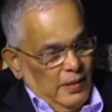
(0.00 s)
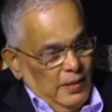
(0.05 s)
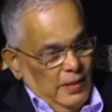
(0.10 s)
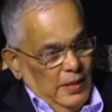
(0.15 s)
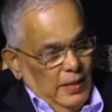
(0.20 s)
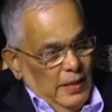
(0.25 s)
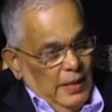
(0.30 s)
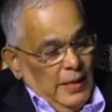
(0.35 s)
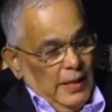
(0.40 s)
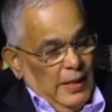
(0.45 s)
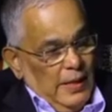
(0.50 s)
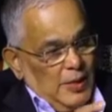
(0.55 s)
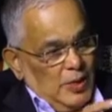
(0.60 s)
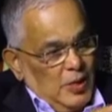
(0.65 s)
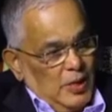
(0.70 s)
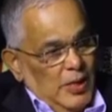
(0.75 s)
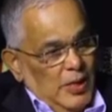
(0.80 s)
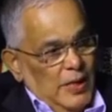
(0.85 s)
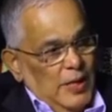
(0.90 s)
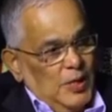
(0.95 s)
Mm. A
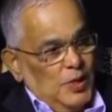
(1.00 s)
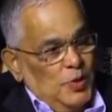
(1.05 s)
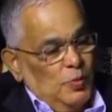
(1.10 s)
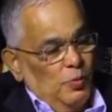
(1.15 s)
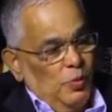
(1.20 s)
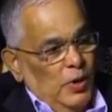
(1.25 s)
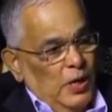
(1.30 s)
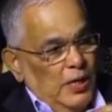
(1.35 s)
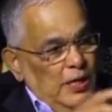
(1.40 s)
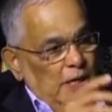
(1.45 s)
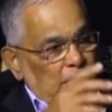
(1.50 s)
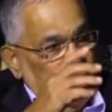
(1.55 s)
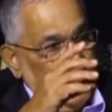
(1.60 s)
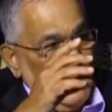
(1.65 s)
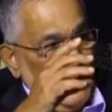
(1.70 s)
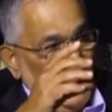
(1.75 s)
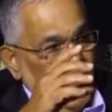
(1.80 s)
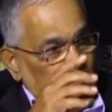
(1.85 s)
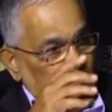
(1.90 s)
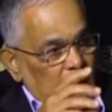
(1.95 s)
church where the
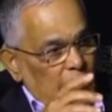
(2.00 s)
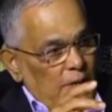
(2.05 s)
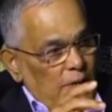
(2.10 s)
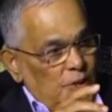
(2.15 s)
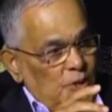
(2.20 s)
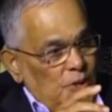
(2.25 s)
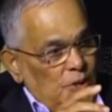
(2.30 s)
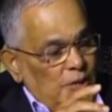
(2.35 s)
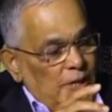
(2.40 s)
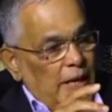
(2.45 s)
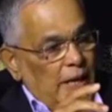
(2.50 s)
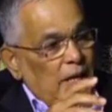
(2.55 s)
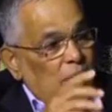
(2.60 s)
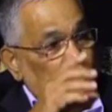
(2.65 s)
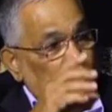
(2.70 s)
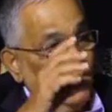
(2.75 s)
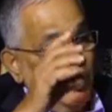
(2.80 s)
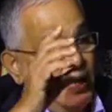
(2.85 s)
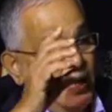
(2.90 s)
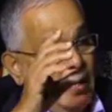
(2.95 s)
elders take
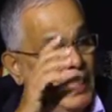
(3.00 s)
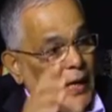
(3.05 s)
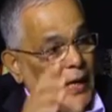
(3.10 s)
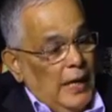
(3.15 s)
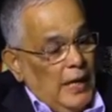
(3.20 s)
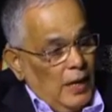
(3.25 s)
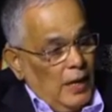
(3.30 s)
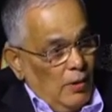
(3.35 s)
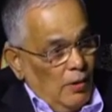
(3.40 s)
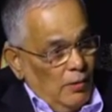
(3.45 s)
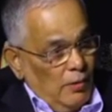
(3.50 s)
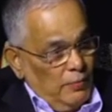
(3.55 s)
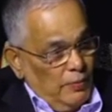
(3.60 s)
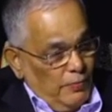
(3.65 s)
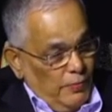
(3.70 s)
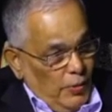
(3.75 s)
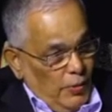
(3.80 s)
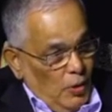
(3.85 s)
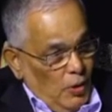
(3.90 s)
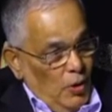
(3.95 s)
good care of the
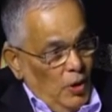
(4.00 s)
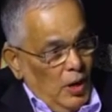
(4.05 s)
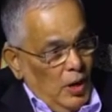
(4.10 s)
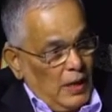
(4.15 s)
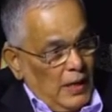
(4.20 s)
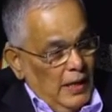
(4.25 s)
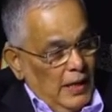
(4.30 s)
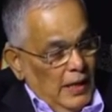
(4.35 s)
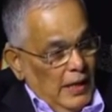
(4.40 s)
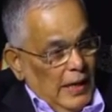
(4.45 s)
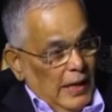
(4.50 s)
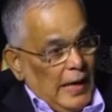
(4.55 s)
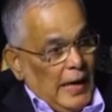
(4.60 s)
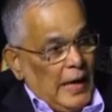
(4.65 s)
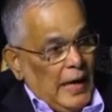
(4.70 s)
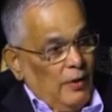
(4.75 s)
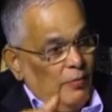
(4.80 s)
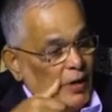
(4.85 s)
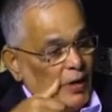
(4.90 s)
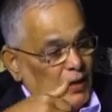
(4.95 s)
flock mm.
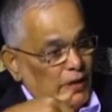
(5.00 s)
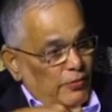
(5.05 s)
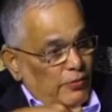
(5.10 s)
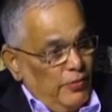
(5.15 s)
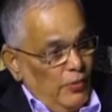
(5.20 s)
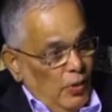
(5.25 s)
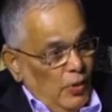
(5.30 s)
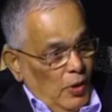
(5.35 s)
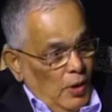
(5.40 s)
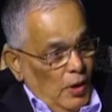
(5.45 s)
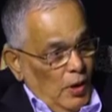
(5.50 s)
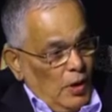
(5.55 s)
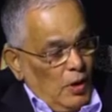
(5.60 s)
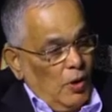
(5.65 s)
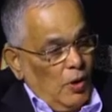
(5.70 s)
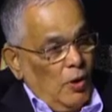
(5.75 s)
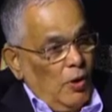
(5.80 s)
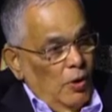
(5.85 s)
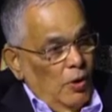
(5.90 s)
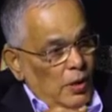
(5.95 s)
and where the flock
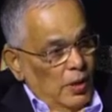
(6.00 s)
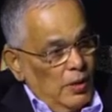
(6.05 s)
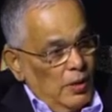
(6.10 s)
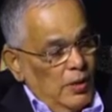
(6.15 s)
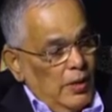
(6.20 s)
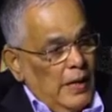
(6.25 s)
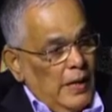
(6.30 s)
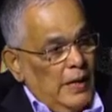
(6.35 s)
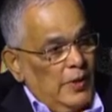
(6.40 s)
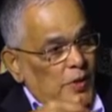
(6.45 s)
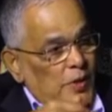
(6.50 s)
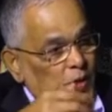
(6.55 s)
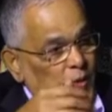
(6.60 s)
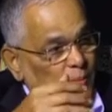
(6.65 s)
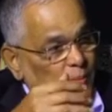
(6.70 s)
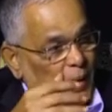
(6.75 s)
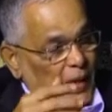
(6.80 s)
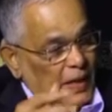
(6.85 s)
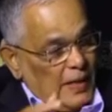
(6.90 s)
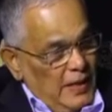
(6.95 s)
honor and
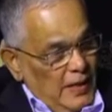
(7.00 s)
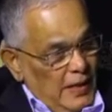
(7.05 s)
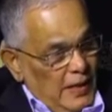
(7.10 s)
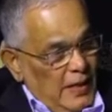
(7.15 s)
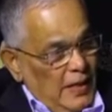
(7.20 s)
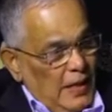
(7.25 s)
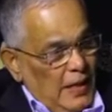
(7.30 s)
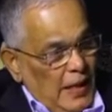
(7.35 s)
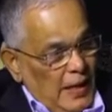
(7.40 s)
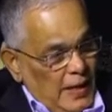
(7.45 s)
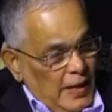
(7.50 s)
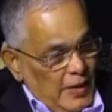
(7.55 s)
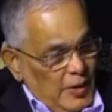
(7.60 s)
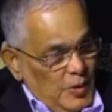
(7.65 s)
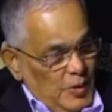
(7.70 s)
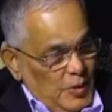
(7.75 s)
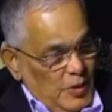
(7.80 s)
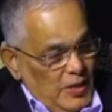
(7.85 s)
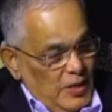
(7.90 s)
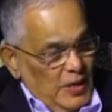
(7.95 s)
respect the
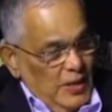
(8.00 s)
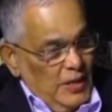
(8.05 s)
elders.